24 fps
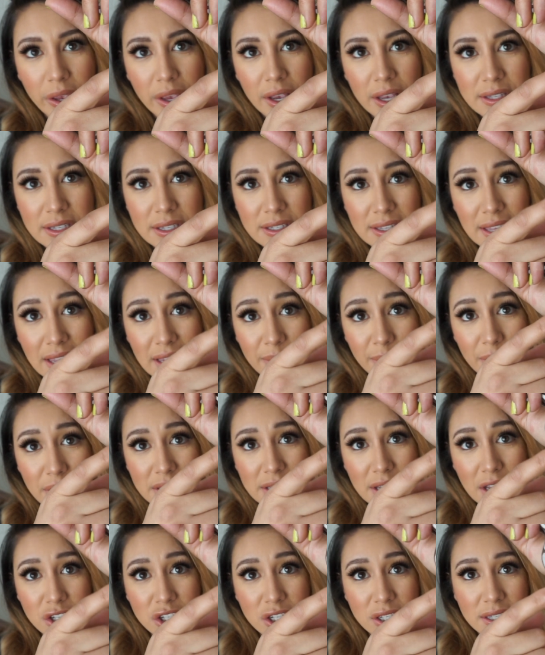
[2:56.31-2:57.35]
because he's letting me
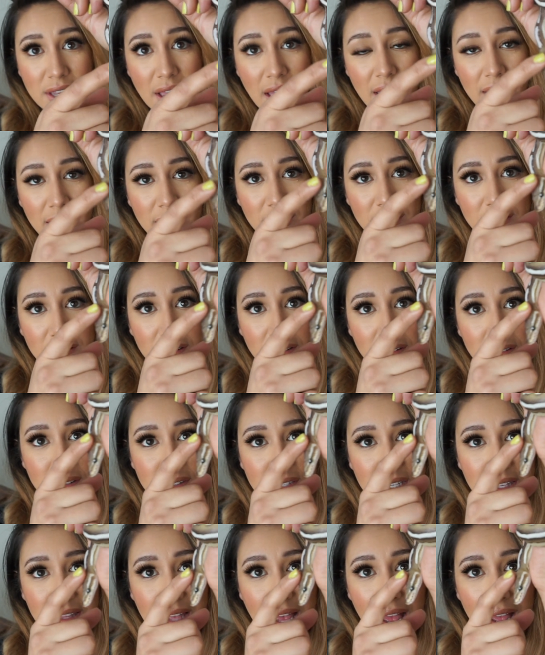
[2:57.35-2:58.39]
touch his head.
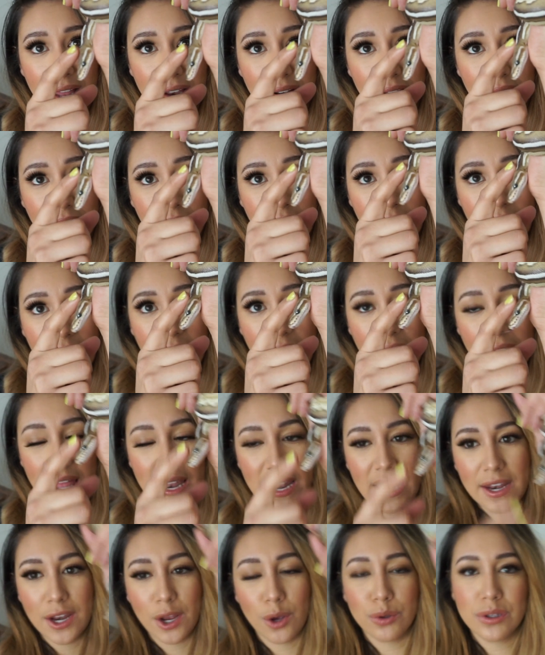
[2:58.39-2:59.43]
See that? And
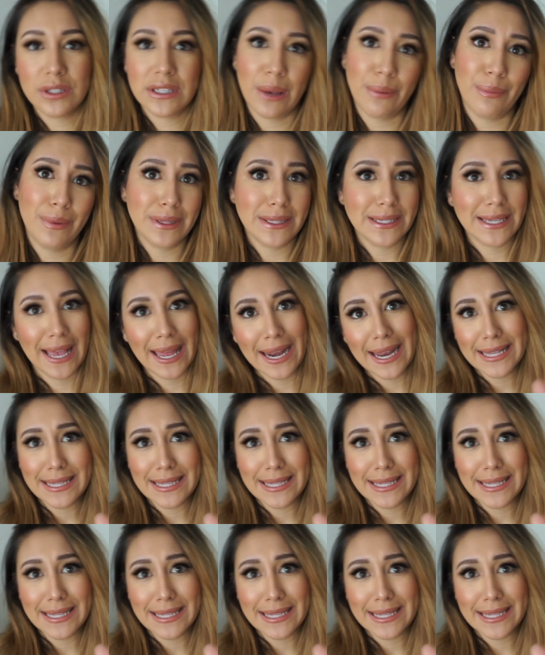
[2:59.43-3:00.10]
I know someone's gonna